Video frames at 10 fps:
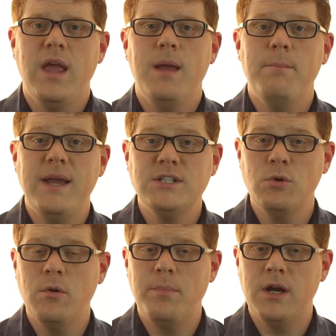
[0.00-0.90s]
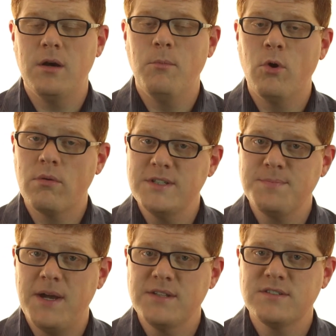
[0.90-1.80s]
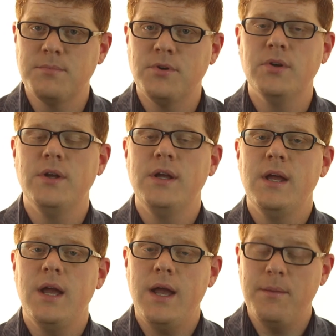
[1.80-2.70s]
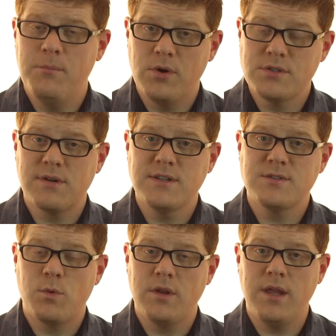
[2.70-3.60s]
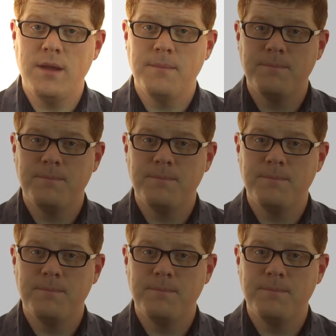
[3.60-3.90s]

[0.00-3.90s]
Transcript: It makes you appear more responsible and more trustworthy.